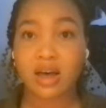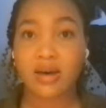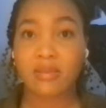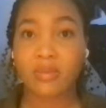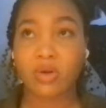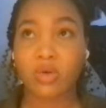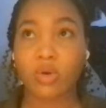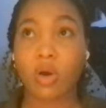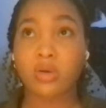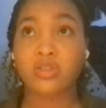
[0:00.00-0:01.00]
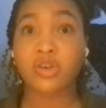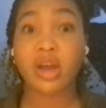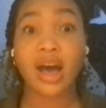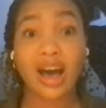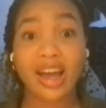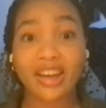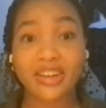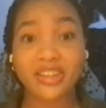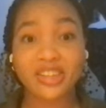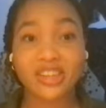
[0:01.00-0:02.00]
Um, we're always very high
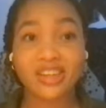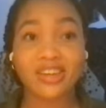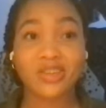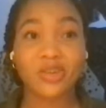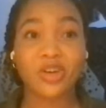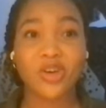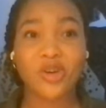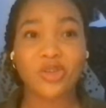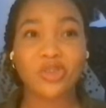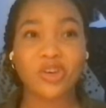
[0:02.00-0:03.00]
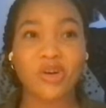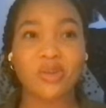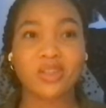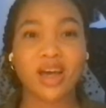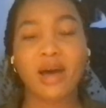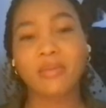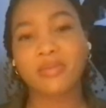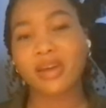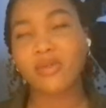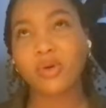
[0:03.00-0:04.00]
energy. We're known for always.
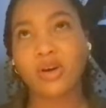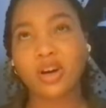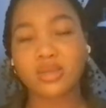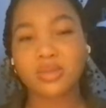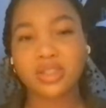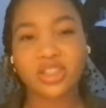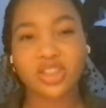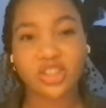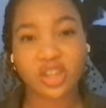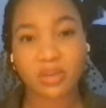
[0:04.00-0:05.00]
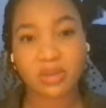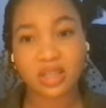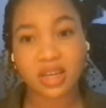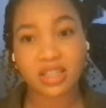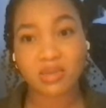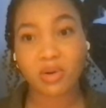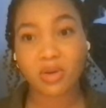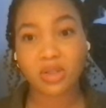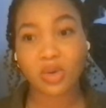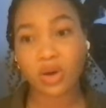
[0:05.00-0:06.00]
I'm. Everyone calls me DJ Jamieson because I'm
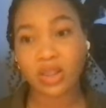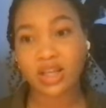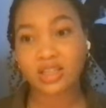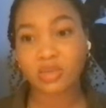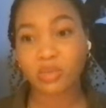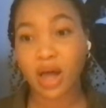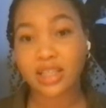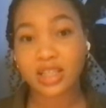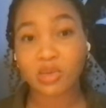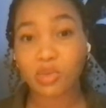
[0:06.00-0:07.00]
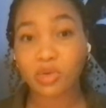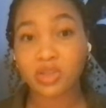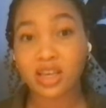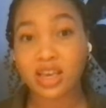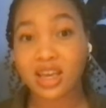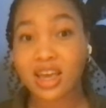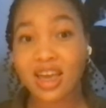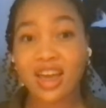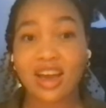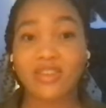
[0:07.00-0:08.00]
always the one that's blasting music.
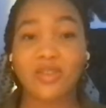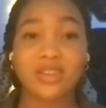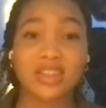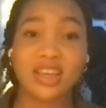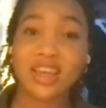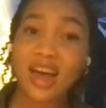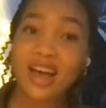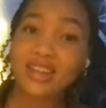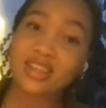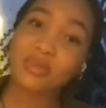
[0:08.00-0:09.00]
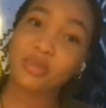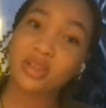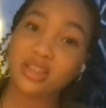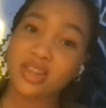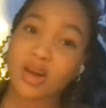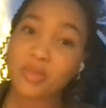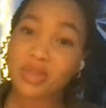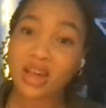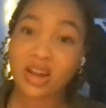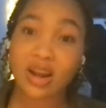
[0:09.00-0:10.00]
Everyone's like, yes, like put this on,
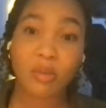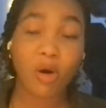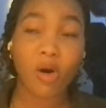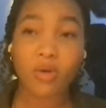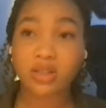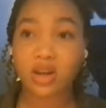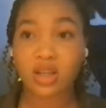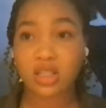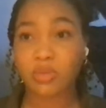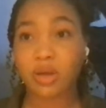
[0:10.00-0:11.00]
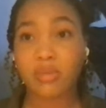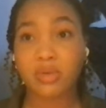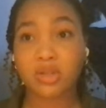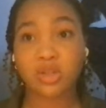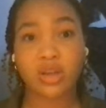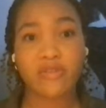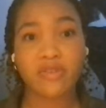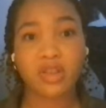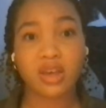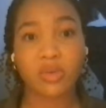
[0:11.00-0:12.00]
put that on. I'm always constantly playing music, so I
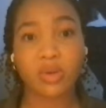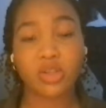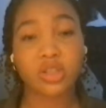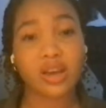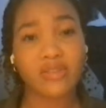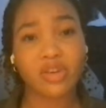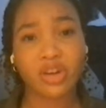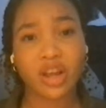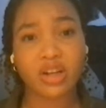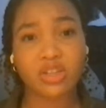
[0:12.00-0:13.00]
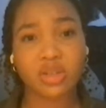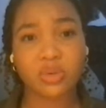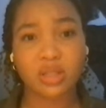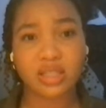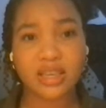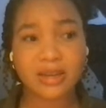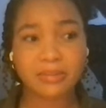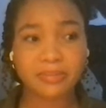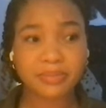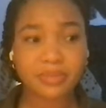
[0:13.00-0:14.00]
feel like we just have good energy with the
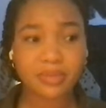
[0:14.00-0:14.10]
team,